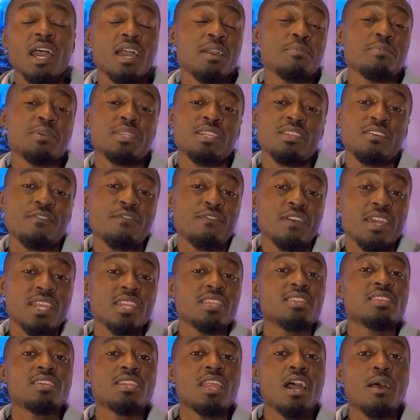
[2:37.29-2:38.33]
I mean if
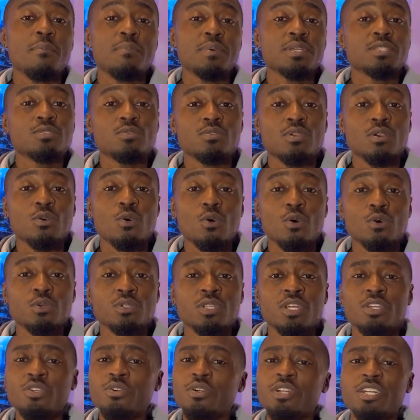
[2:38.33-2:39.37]
anything happens to the
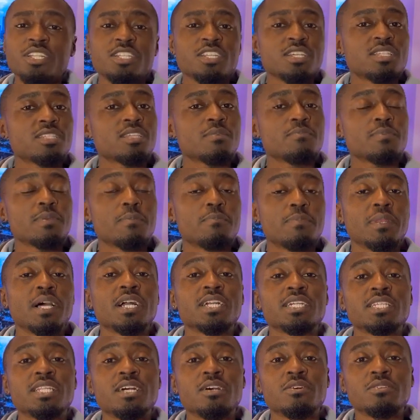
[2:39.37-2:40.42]
code, you can just simply
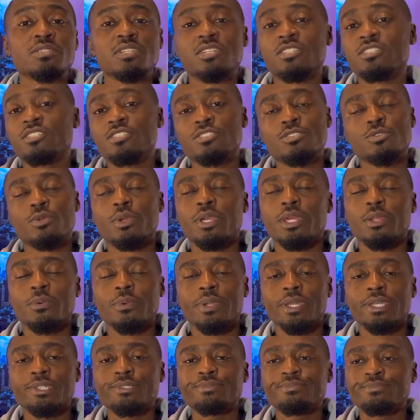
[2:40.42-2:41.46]
plug it out and just throw it
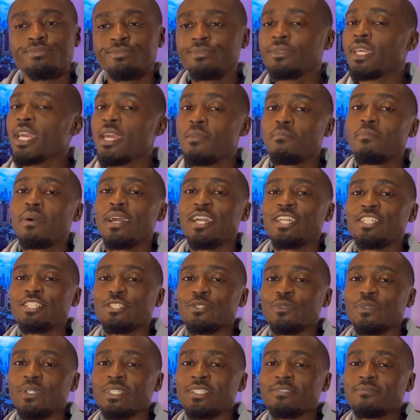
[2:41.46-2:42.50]
away and buy a
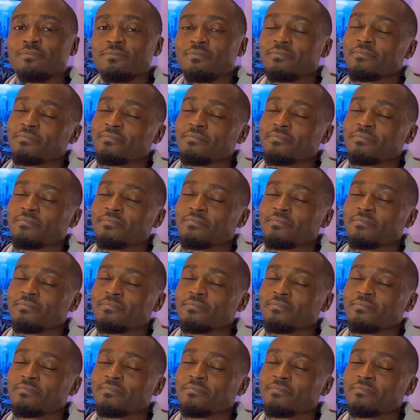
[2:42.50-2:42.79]
new one.